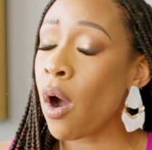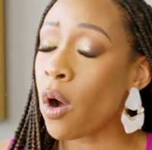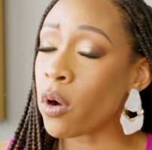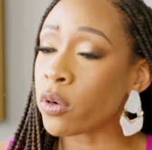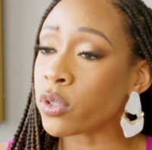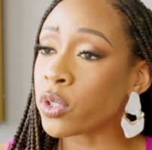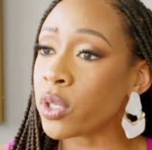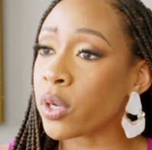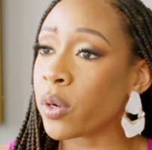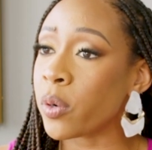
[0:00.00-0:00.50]

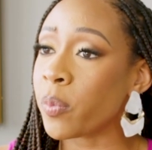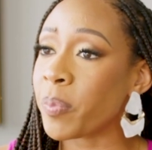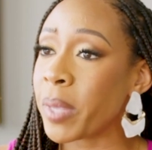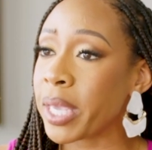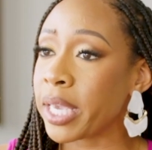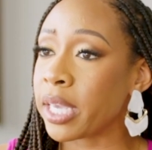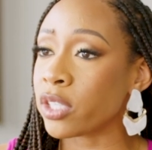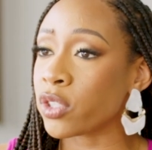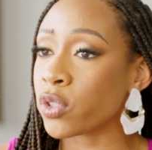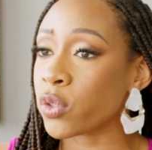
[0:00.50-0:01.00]
also
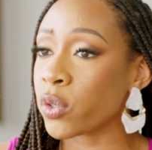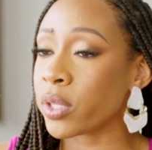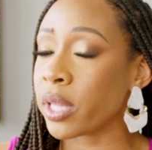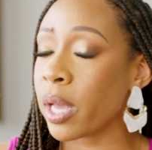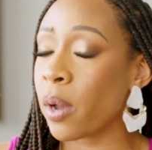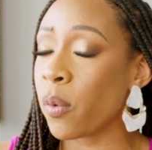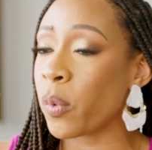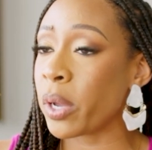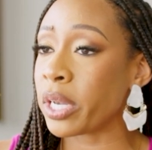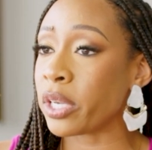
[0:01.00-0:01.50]
making sure
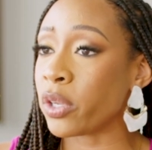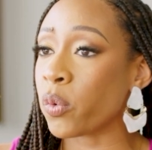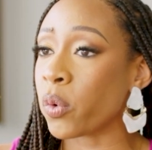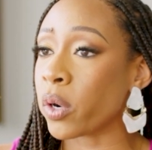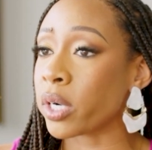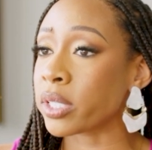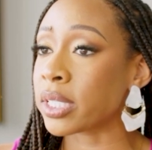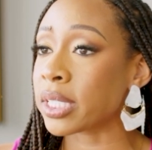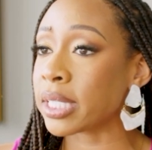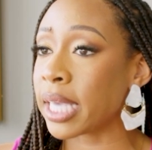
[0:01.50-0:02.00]
that when you
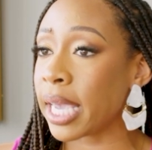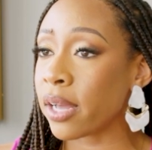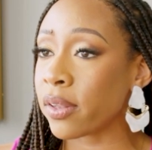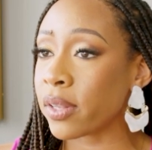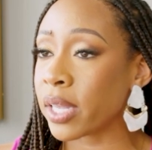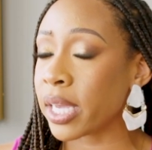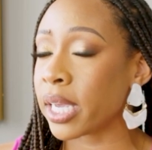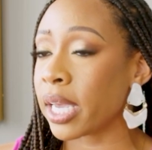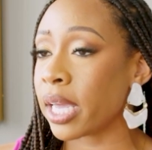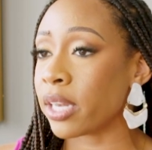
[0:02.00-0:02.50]
are
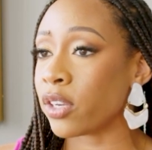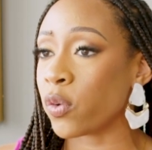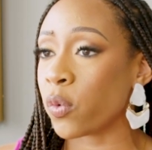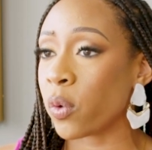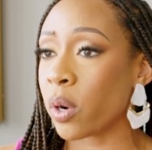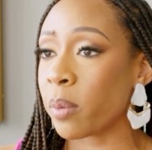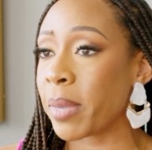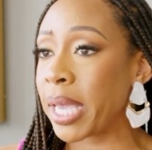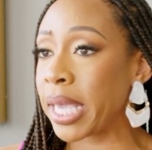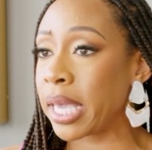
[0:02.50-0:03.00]
scaling and
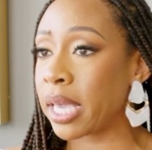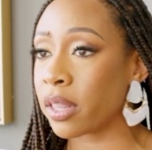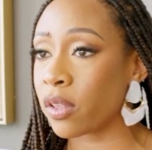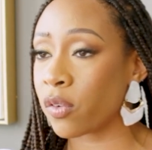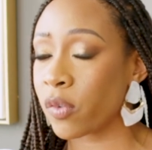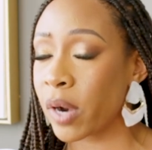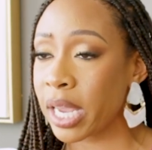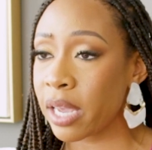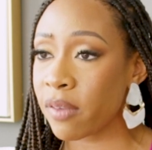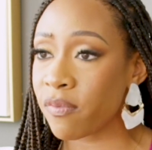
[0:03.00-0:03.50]
you are making
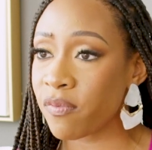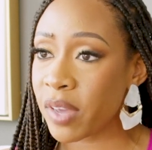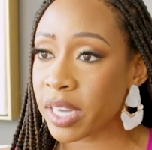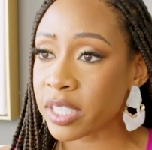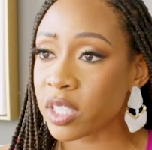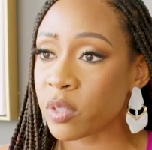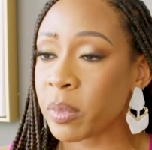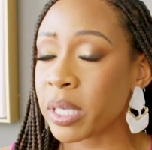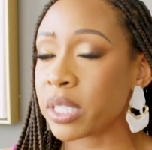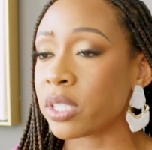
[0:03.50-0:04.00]
the right
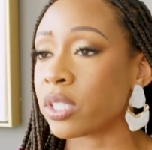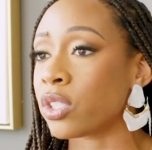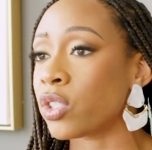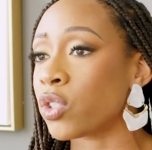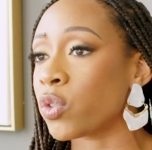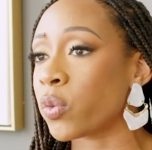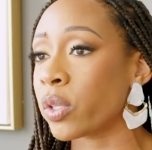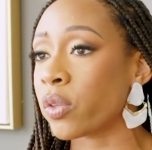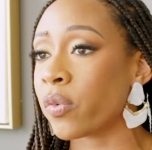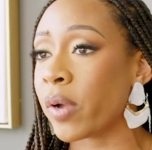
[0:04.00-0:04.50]
investments
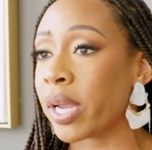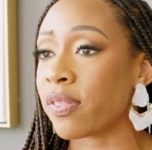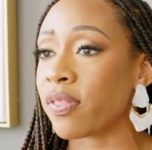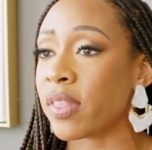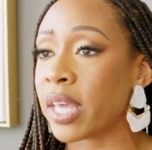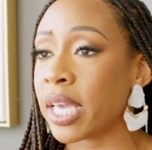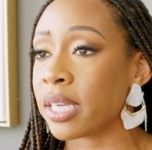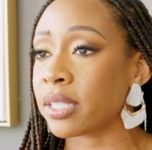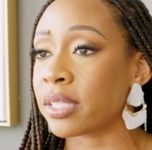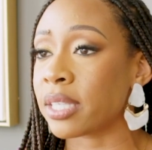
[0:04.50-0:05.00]
and doing the right
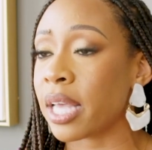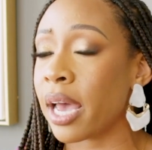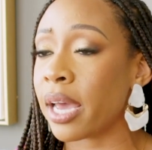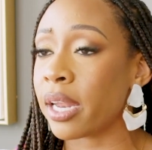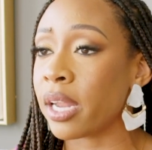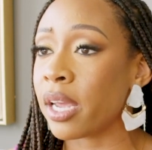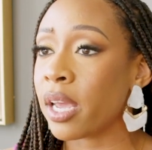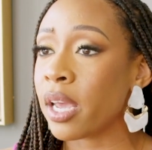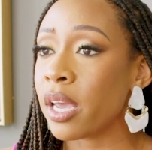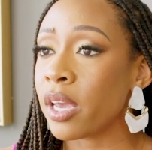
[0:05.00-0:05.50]
things
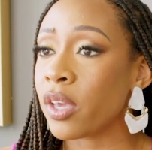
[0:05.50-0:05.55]
that